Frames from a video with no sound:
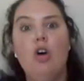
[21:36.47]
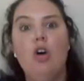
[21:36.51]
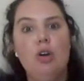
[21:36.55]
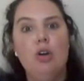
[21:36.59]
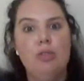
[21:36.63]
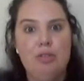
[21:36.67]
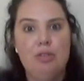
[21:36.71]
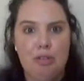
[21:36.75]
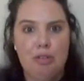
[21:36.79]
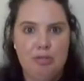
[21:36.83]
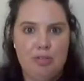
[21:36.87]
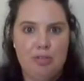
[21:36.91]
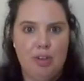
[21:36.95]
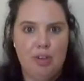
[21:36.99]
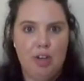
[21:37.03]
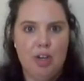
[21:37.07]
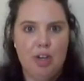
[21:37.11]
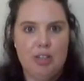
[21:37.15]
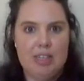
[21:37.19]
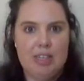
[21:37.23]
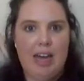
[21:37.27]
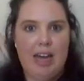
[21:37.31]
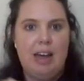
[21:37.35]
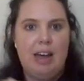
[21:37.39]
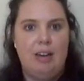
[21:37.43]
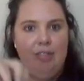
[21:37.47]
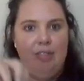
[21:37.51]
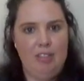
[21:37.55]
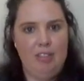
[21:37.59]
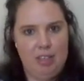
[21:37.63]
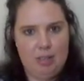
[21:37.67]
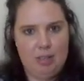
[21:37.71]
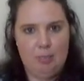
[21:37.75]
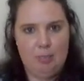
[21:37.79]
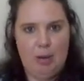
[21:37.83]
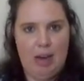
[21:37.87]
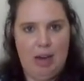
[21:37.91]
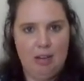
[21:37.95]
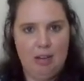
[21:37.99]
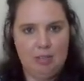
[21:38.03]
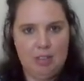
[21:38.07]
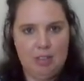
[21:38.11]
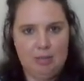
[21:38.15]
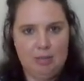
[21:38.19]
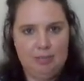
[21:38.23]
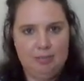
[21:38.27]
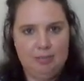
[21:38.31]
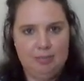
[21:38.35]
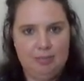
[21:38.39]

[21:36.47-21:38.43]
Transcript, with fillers: overflows out of the spout.